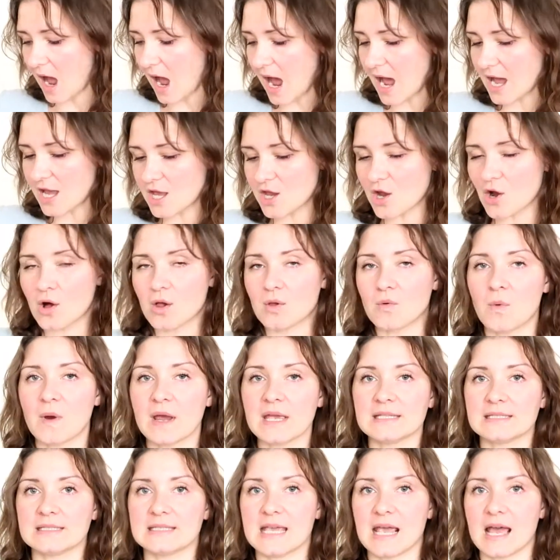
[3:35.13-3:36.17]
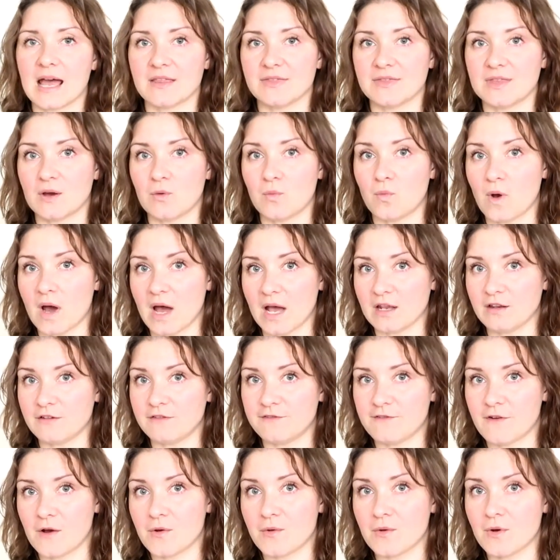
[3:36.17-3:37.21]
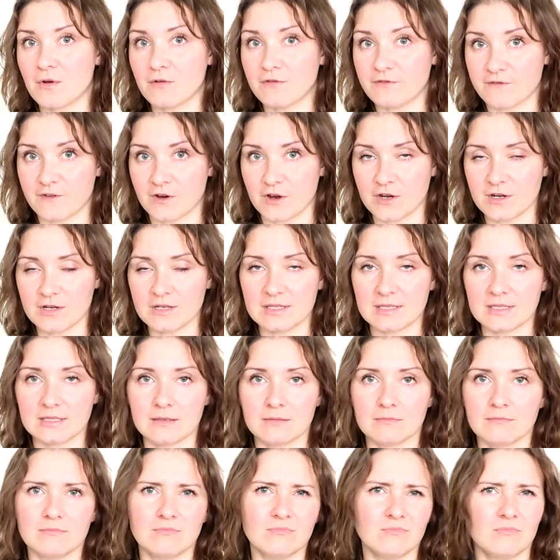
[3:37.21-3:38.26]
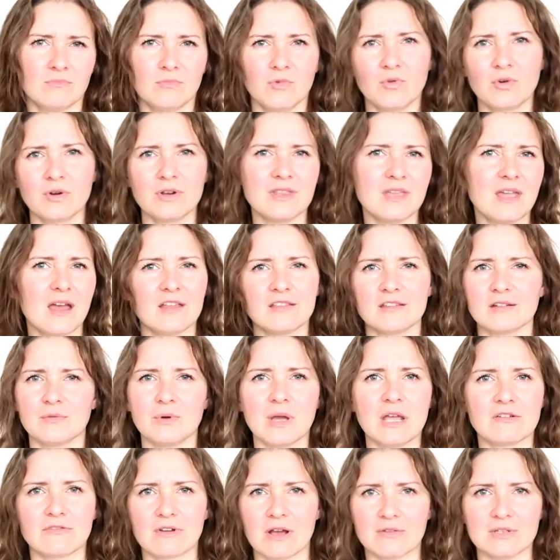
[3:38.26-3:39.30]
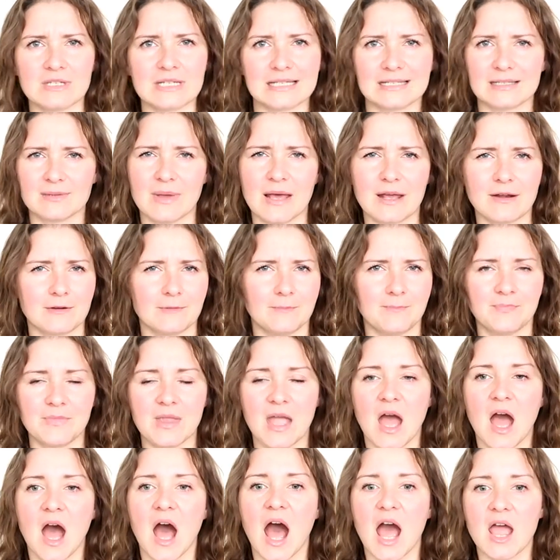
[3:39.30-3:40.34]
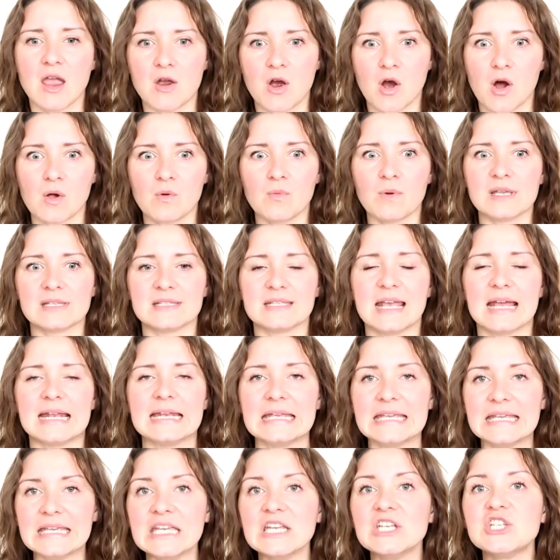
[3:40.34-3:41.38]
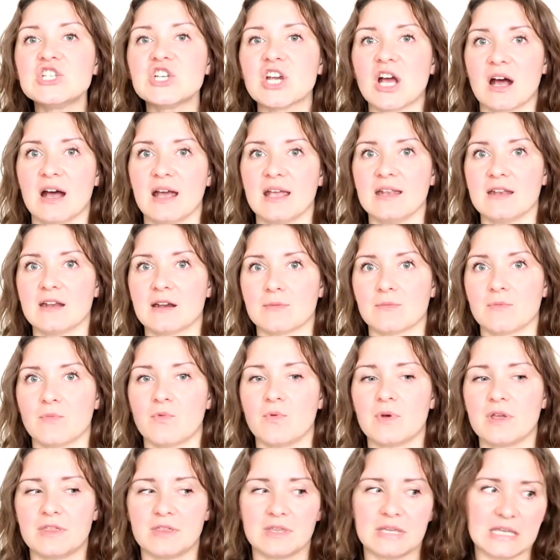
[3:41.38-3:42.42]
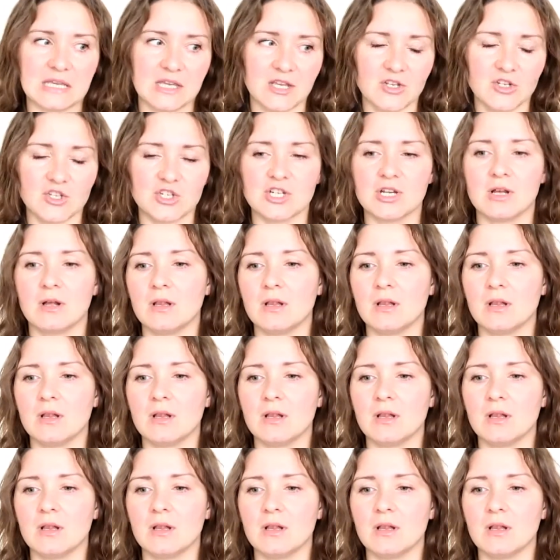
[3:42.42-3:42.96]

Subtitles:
I always get the wide photo first, or the other way around, doesn't matter. I always get each item with each